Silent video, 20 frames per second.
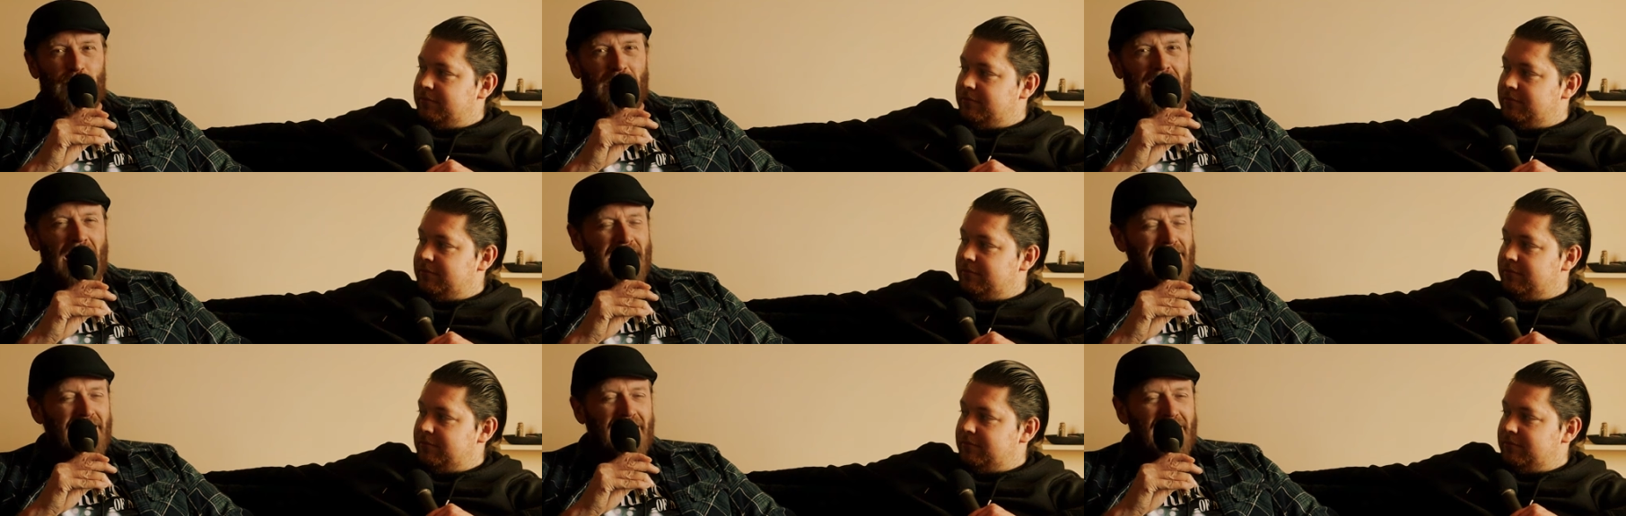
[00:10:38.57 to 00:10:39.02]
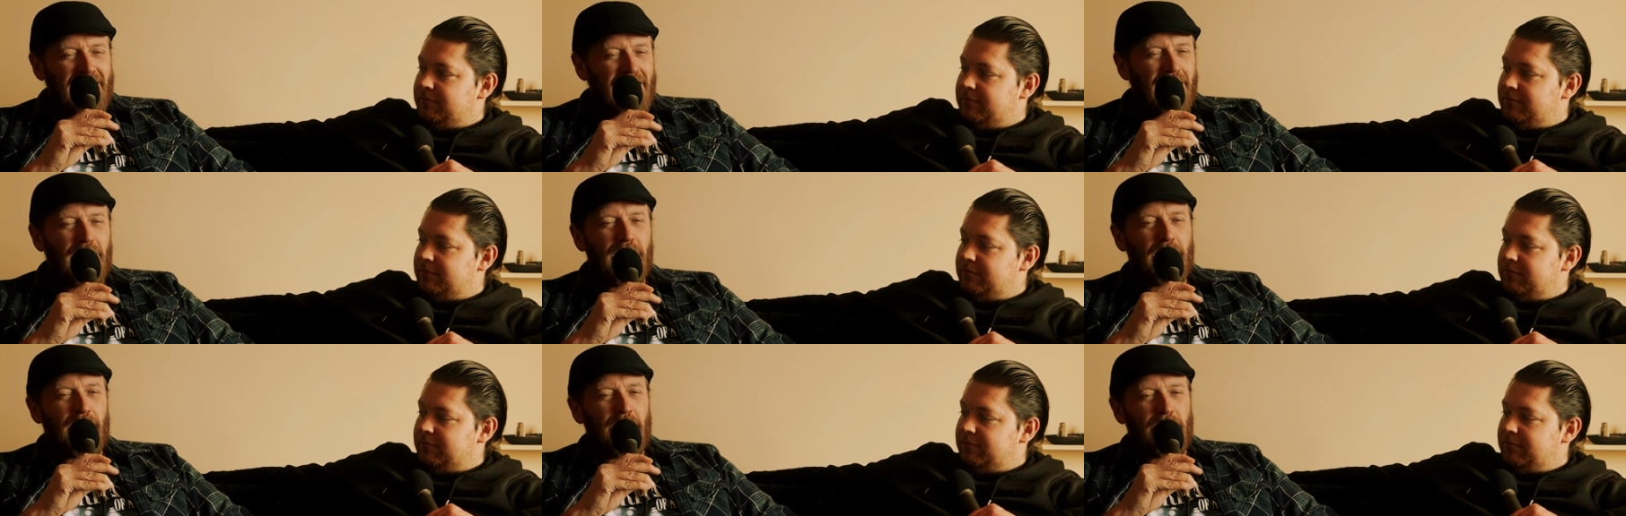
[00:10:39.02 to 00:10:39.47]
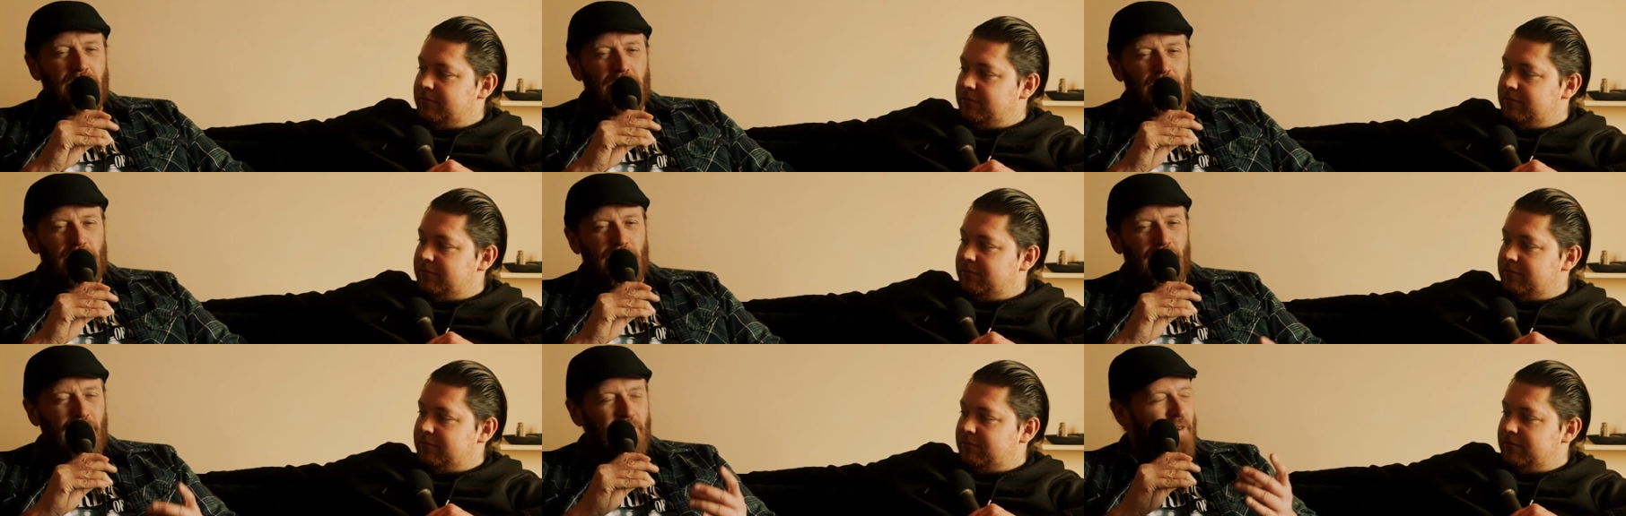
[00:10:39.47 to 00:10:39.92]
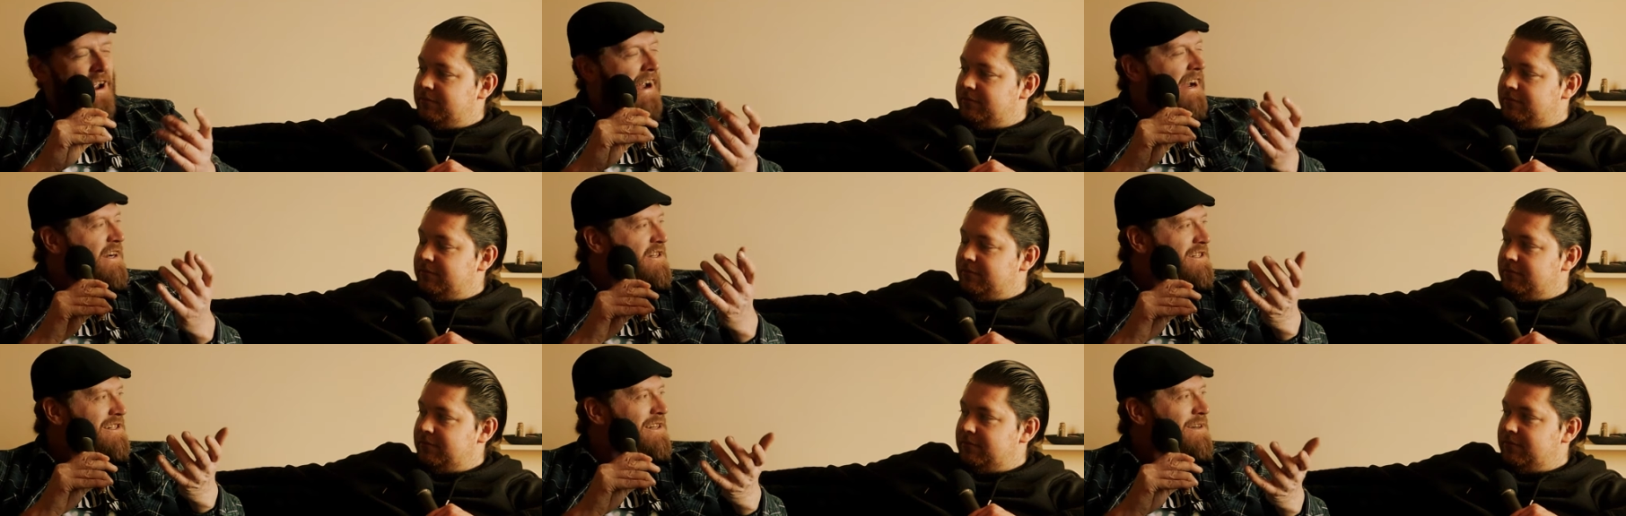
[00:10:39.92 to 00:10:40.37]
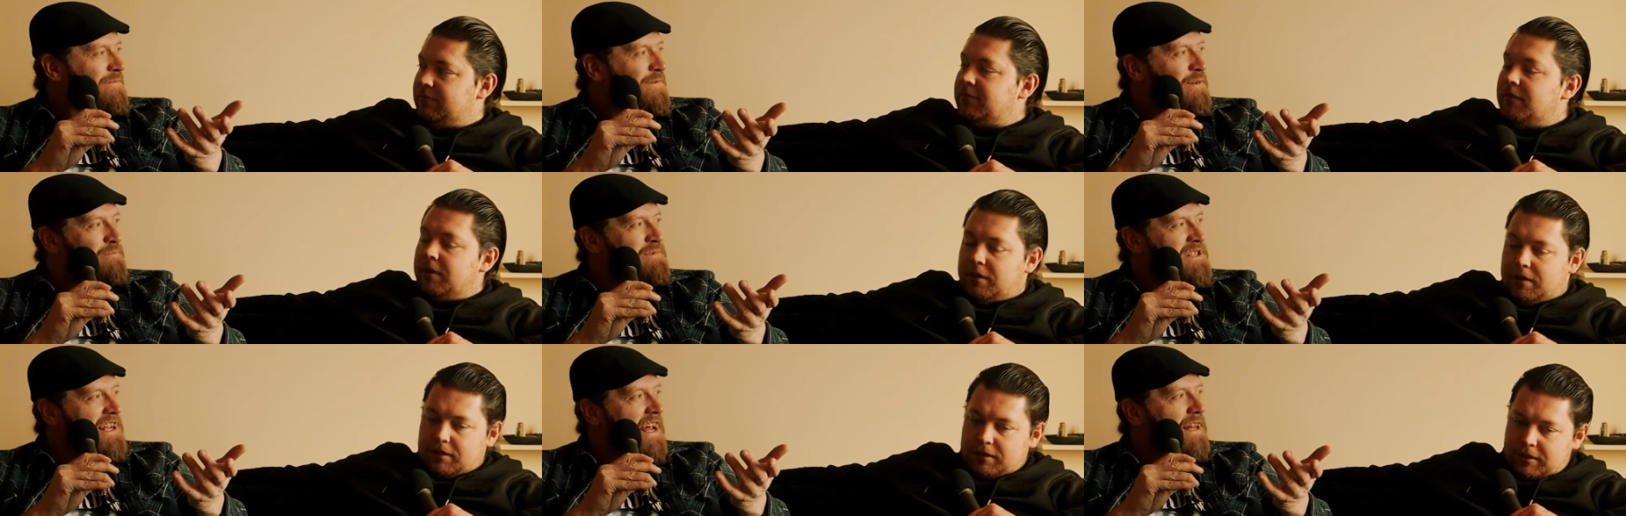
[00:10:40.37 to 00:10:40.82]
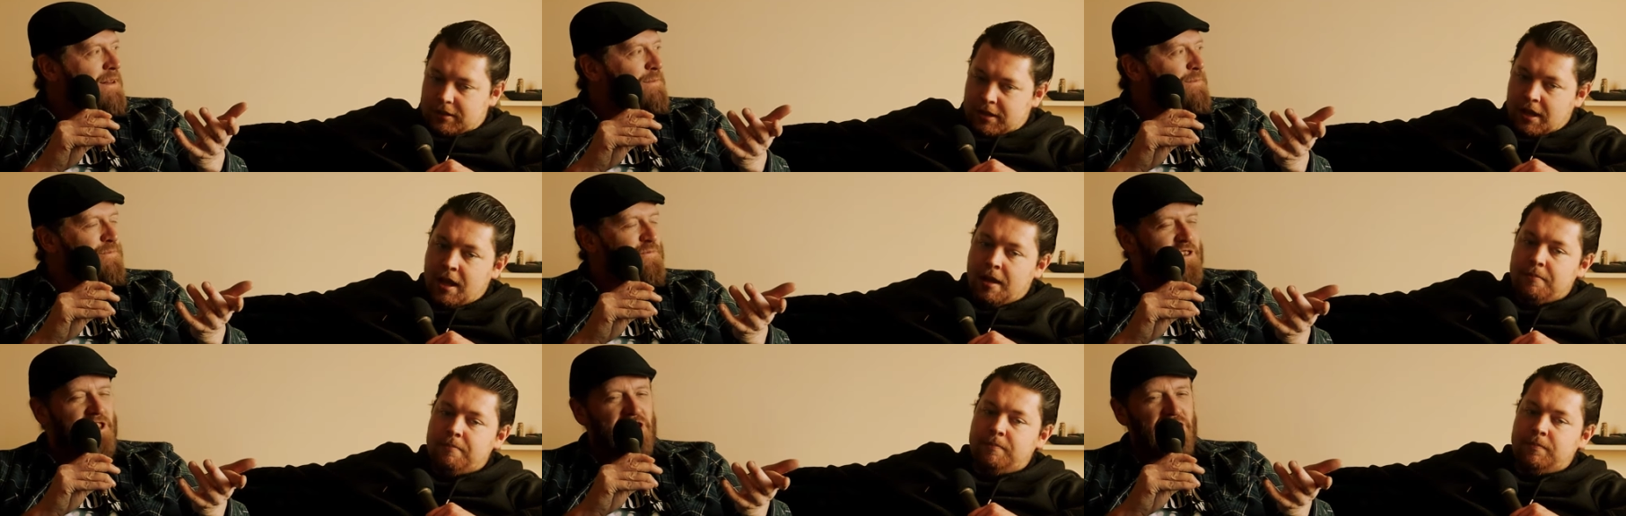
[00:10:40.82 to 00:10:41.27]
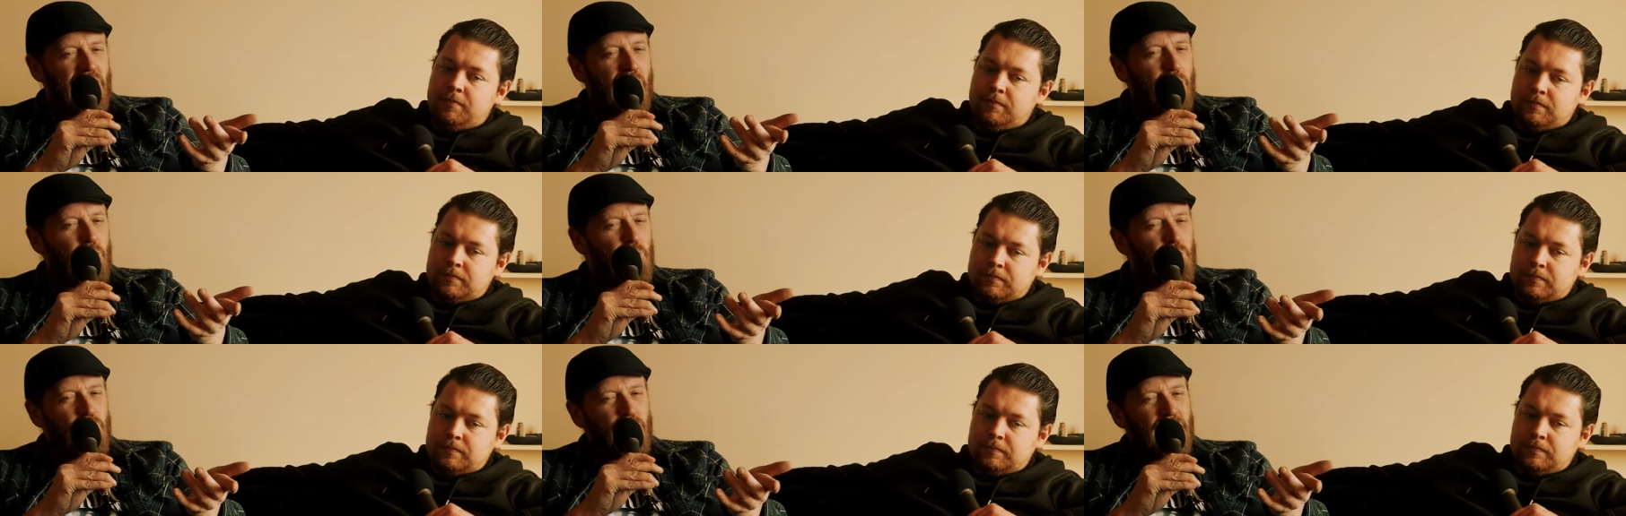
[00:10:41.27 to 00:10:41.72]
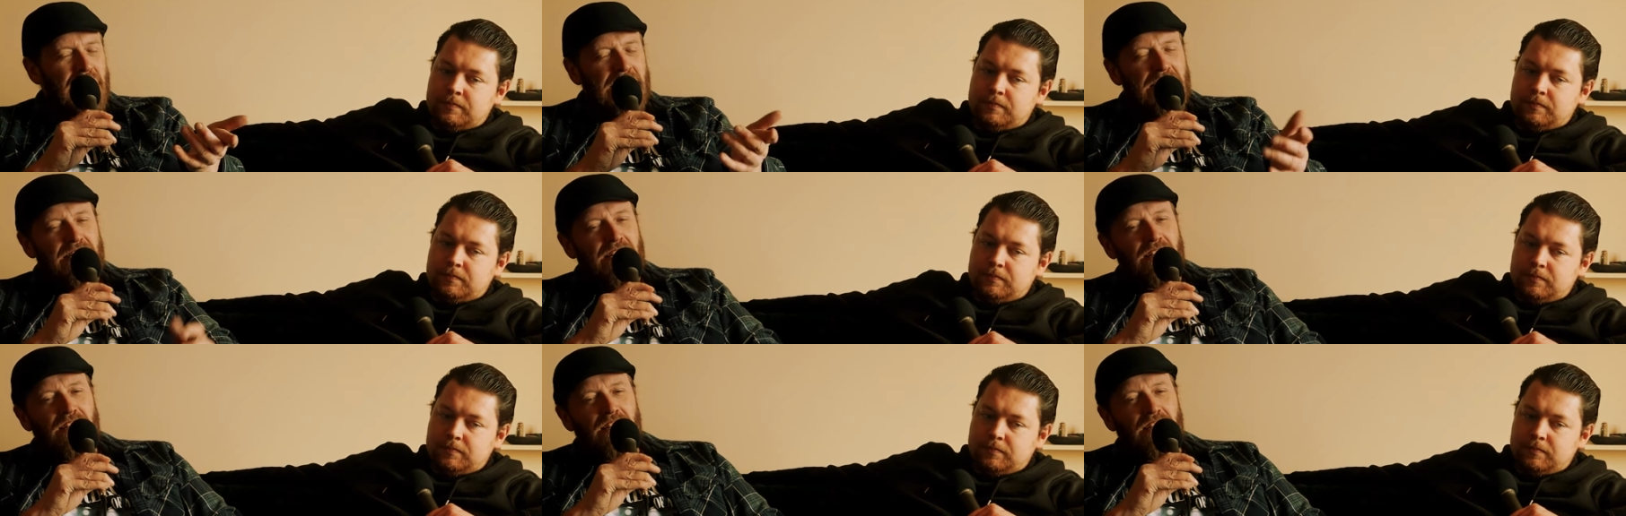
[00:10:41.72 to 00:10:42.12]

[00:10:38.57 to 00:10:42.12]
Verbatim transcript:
Speaker 1: playing a little version of himself. Yeah. So